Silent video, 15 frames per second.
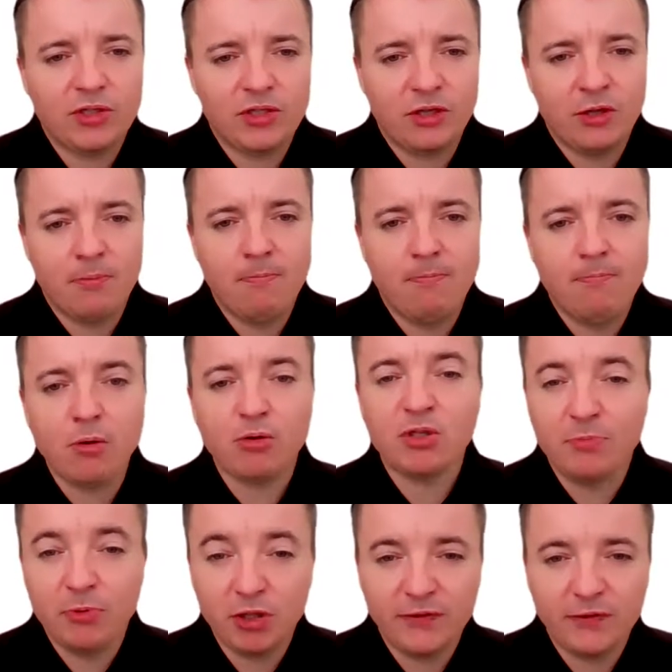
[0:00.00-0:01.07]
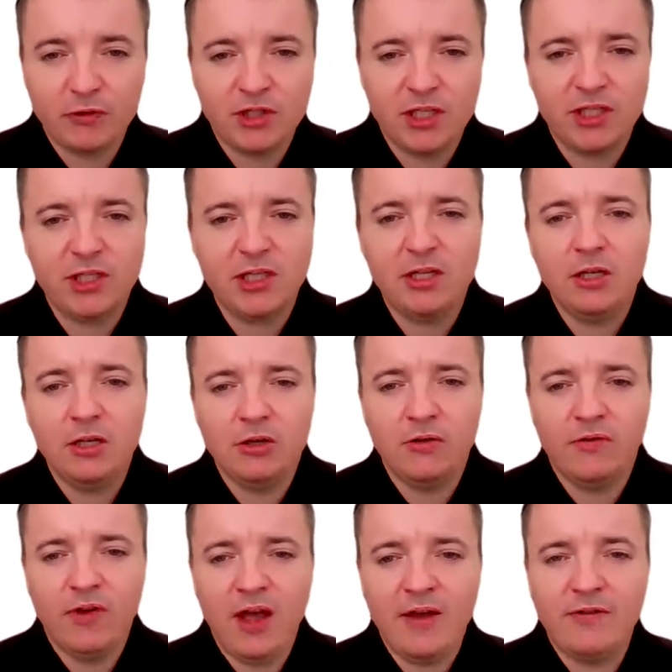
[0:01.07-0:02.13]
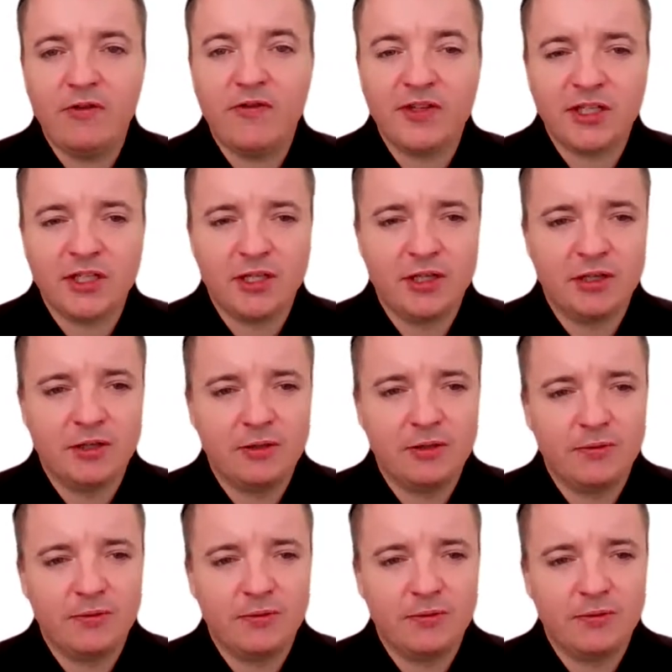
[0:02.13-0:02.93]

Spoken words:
the most beautiful city you've ever visited?